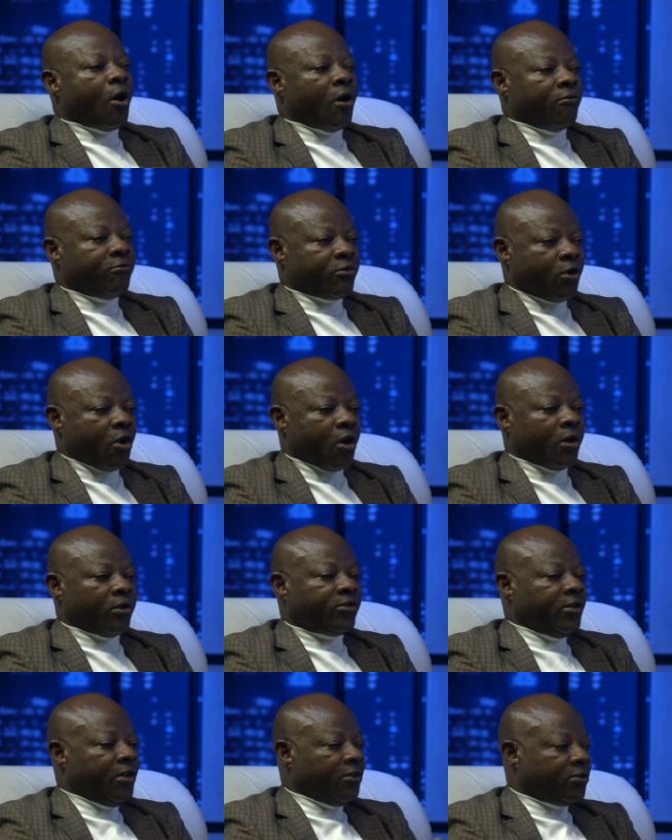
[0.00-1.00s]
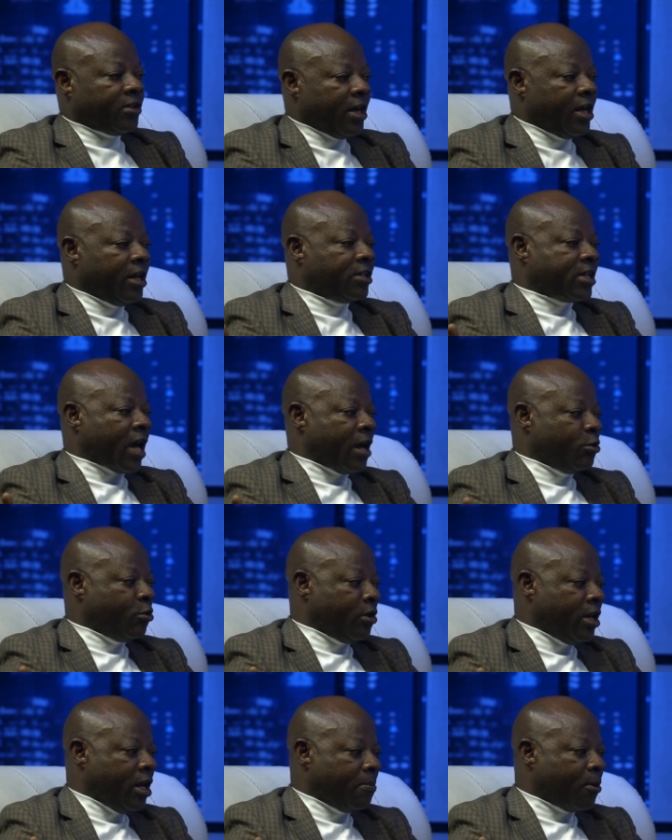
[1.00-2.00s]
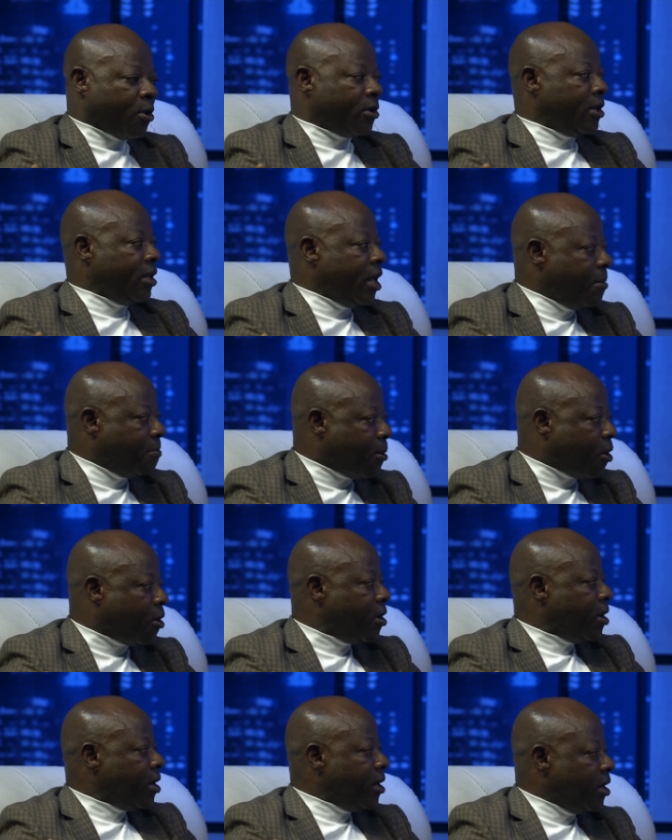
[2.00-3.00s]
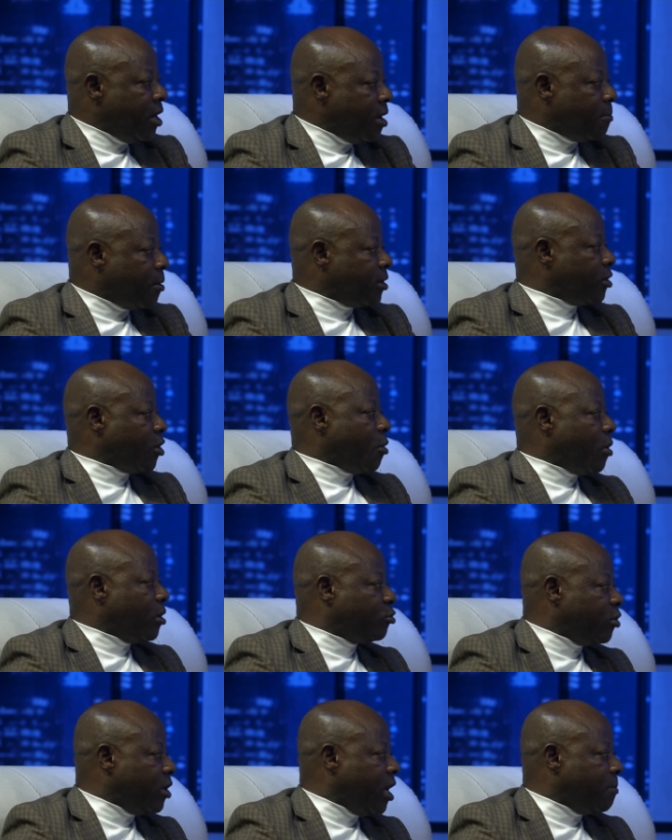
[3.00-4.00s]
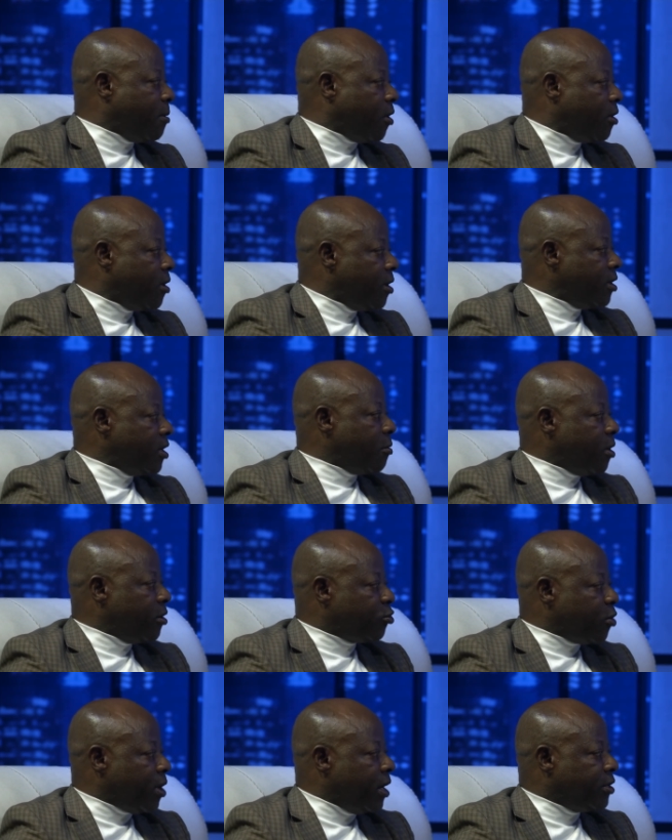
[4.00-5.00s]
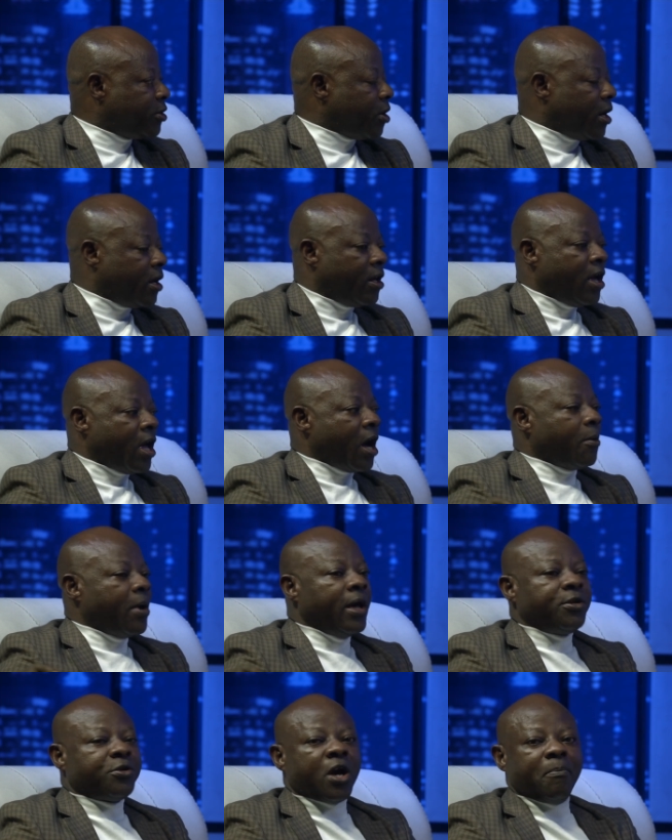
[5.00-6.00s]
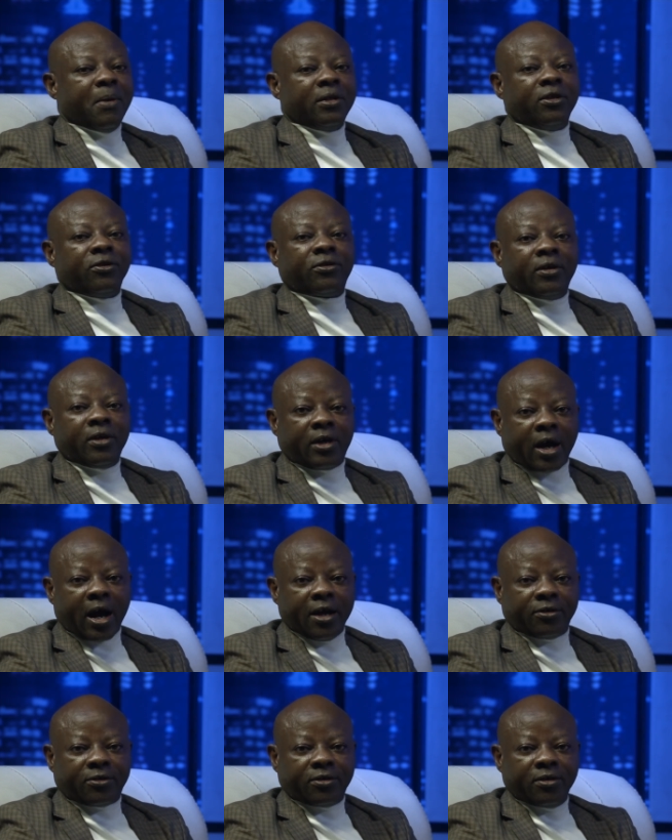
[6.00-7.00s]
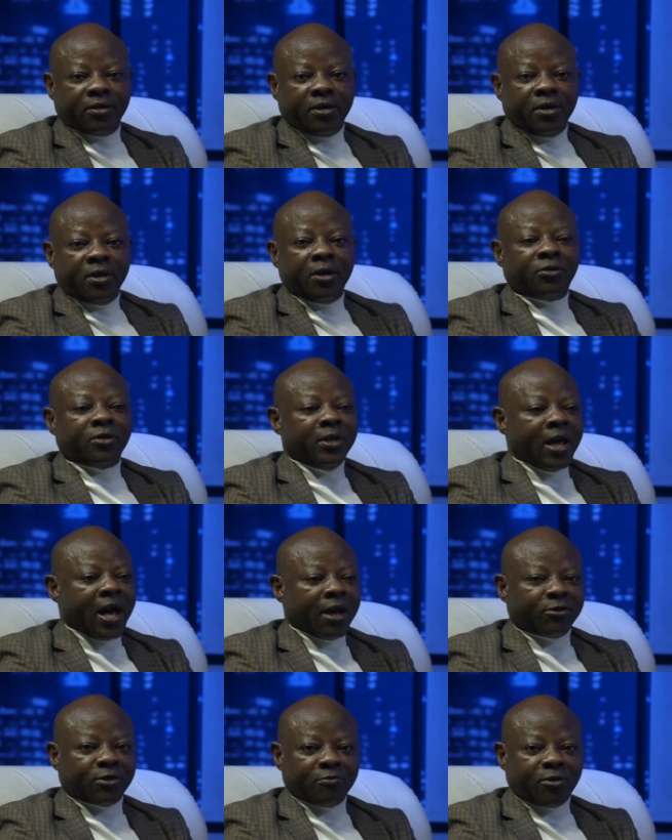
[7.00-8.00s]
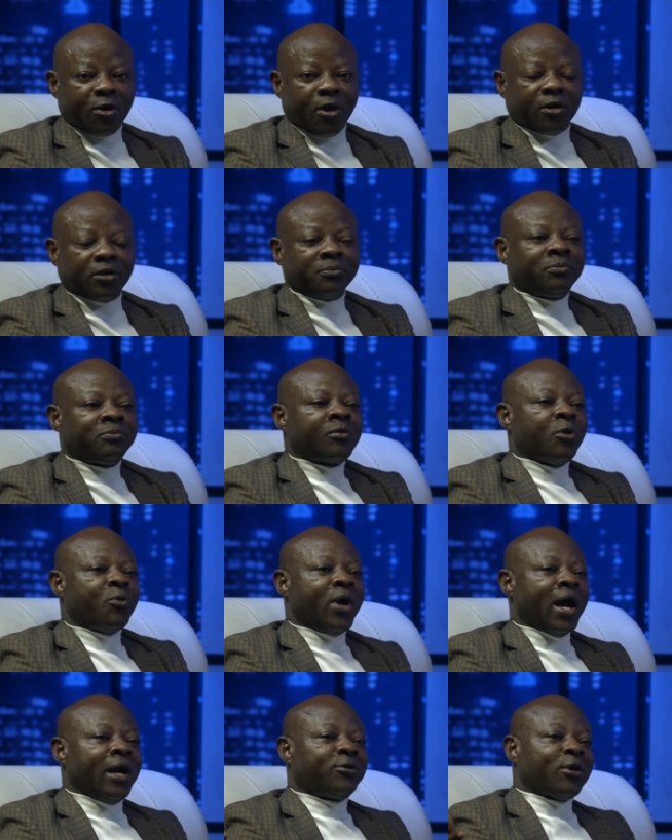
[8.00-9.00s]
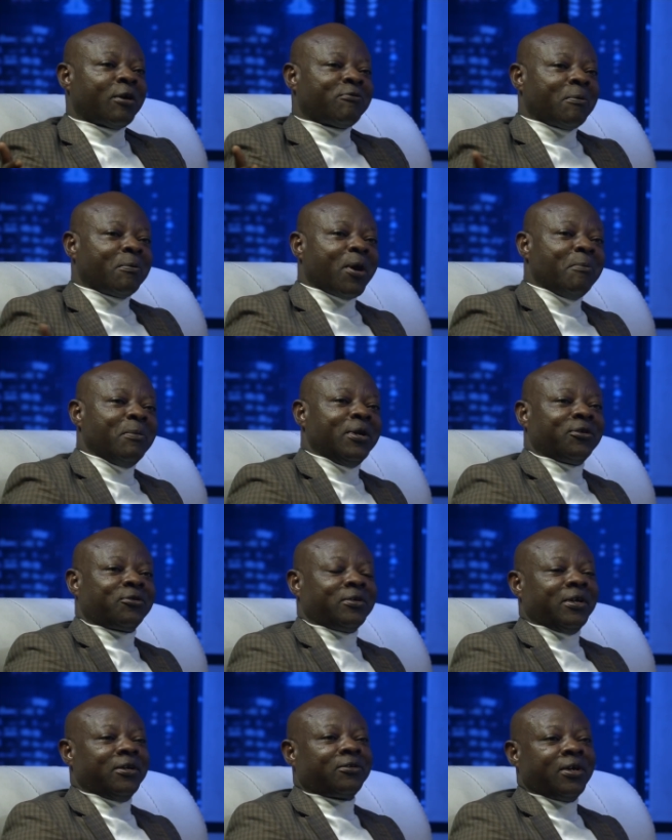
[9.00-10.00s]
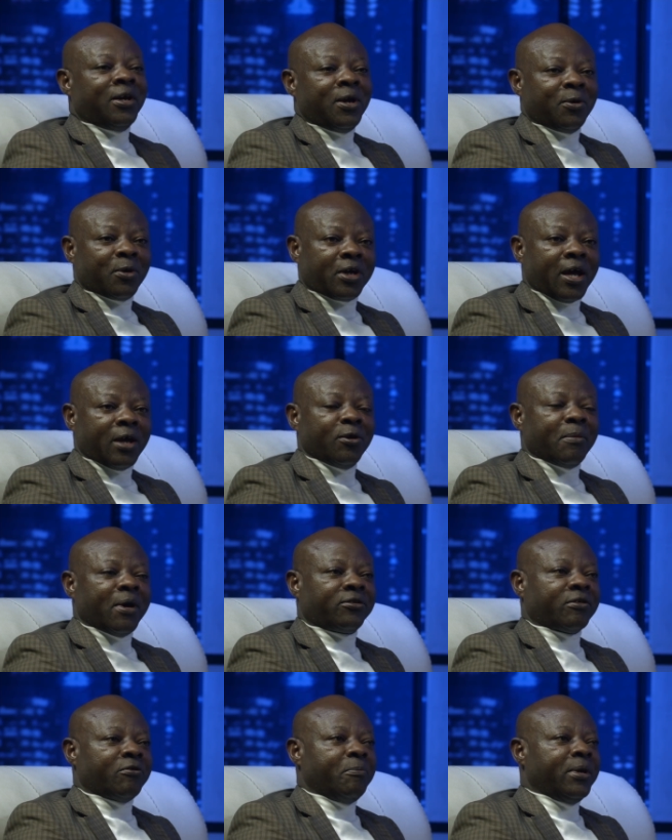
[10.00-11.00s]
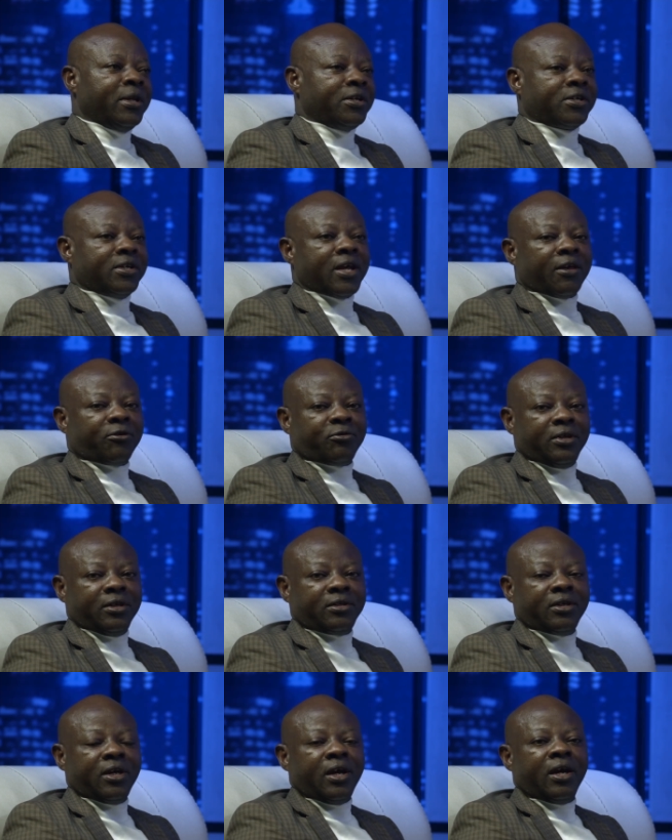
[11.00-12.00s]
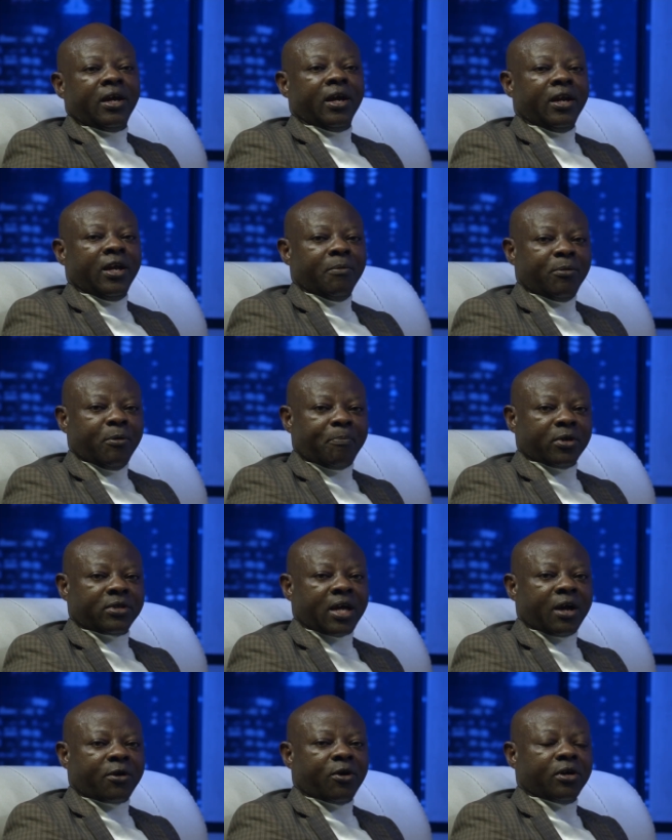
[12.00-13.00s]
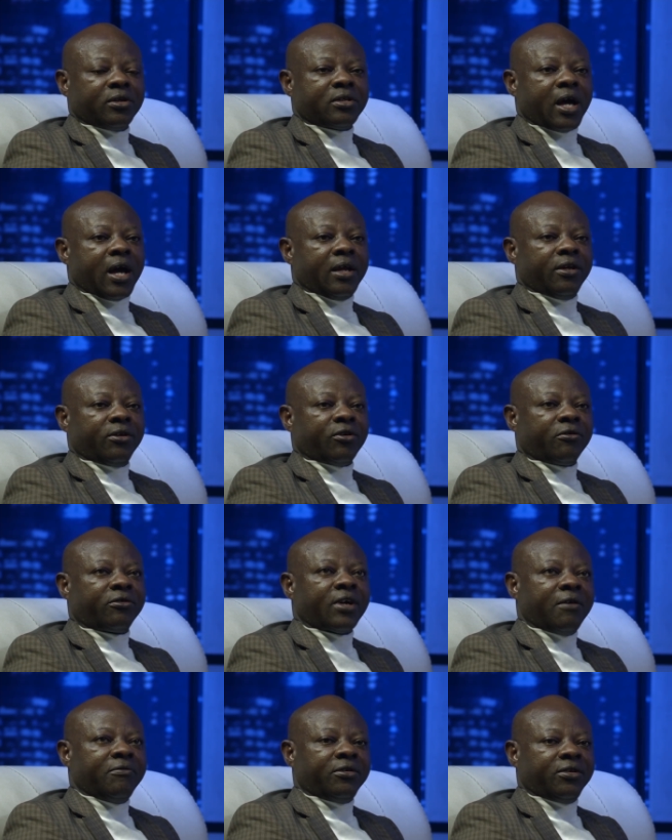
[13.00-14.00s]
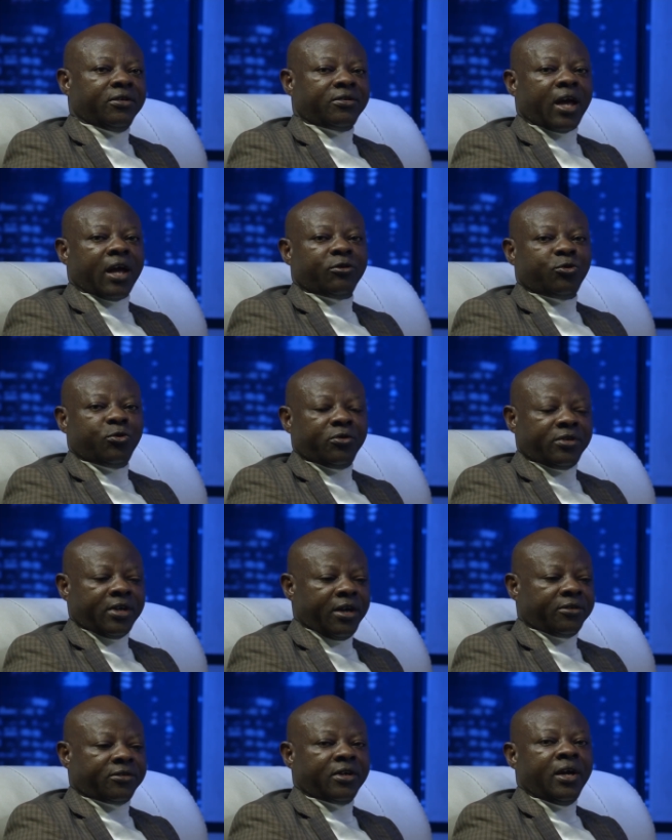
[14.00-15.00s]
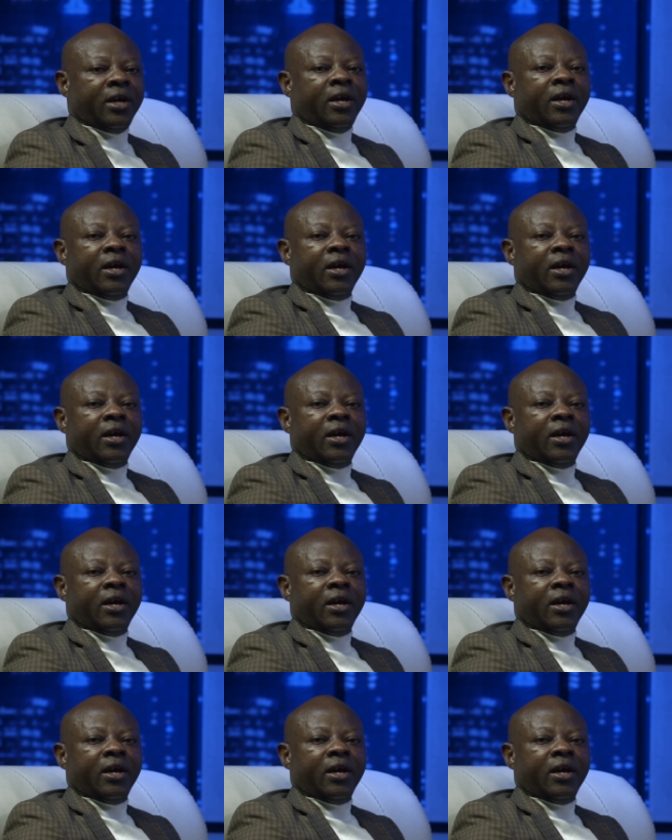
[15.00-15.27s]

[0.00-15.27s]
of God. Six mm. days shall you labor, labor, mm. labor. They don't want to labor. They want to enjoy. Our enjoyment is in Christ. Hmm. it's in the house of God. Hmm. We are taught from God Ministries, look at that number seven minutes in that street. Limbu, Port Harcourt. Our days of services are Tuesdays,